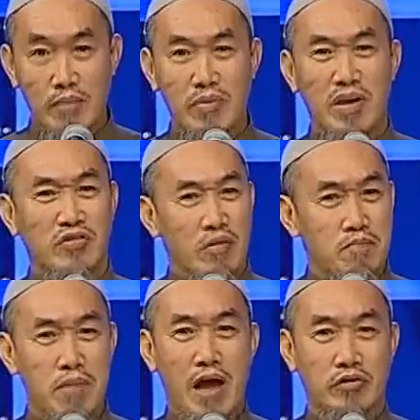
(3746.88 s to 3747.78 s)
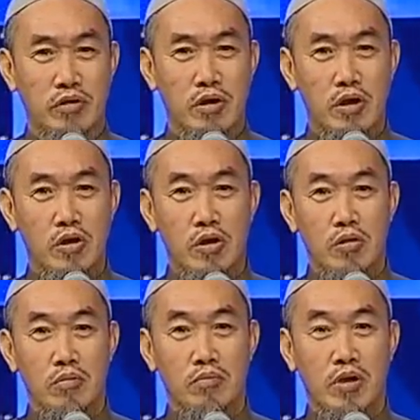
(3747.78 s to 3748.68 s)
Islam is the best
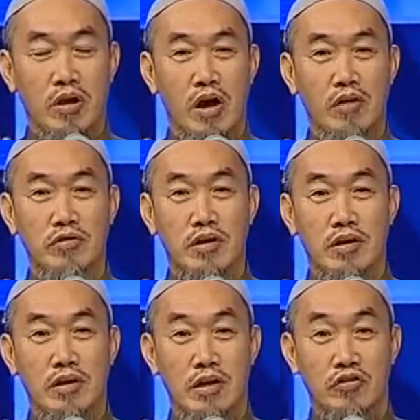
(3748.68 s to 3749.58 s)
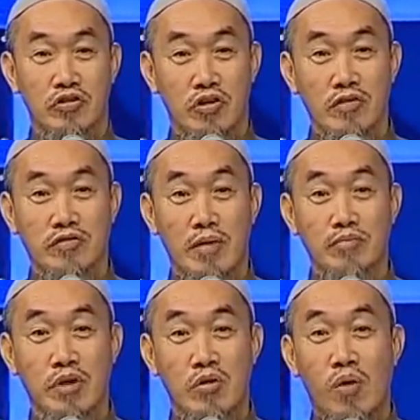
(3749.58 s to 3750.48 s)
because it's not
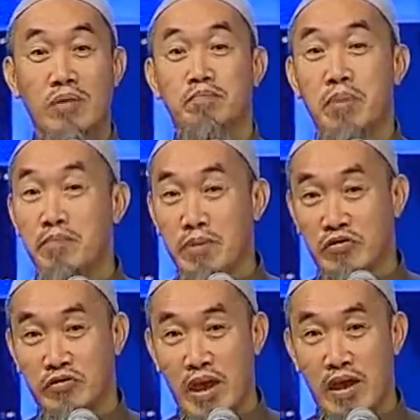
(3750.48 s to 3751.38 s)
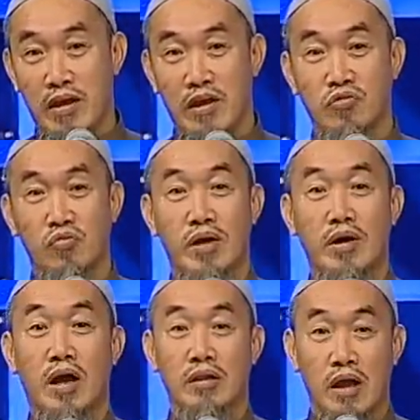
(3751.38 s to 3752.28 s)
something what people say, it's
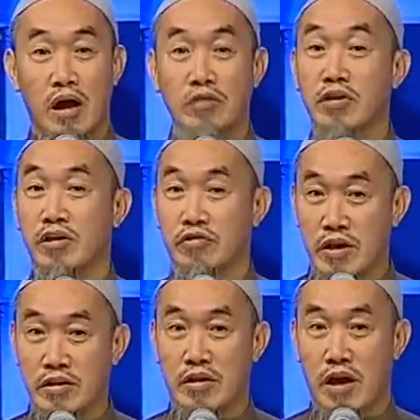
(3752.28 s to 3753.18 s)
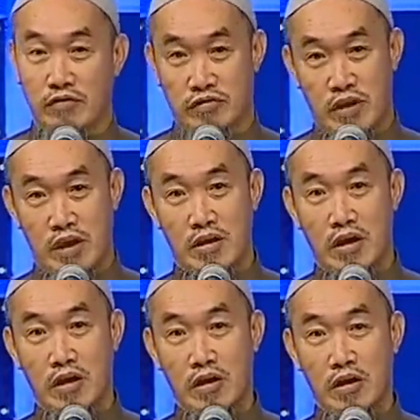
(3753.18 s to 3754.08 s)
what Allah the Creator have said
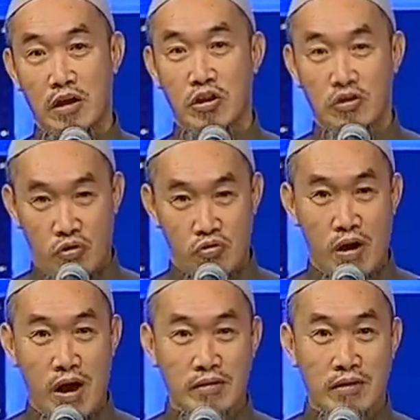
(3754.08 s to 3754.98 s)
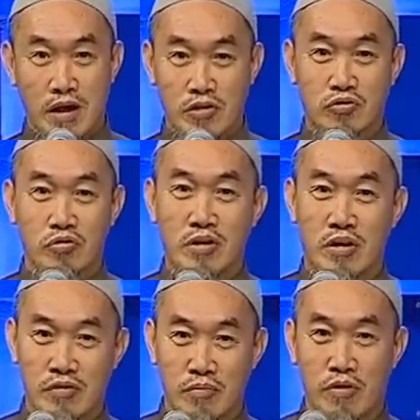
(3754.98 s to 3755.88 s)
in the Quran and the
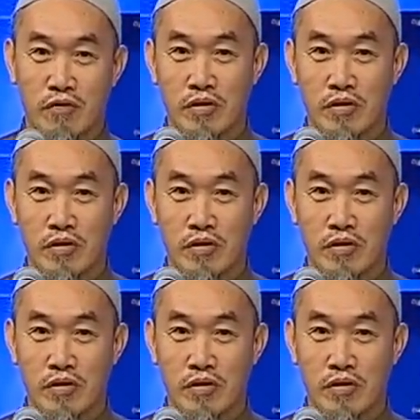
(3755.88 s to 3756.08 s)
Sunnah of the